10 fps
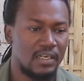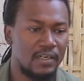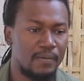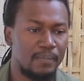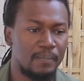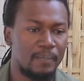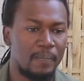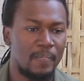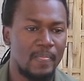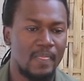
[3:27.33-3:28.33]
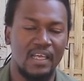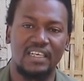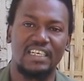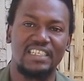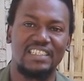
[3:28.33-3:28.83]
Um,
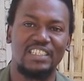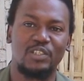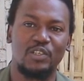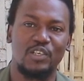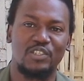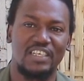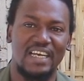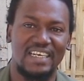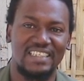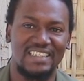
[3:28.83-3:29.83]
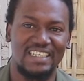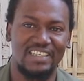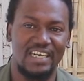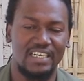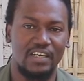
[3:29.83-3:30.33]
that is the introduction I can
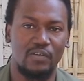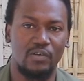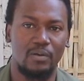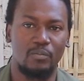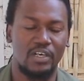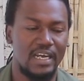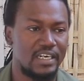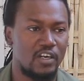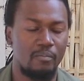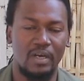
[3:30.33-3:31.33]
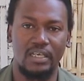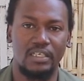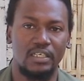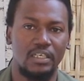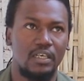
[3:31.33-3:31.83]
tell right now. But right now, my
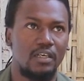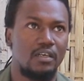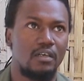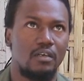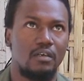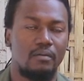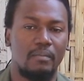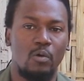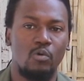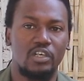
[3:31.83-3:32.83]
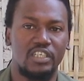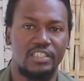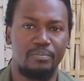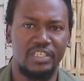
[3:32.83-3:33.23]
my work is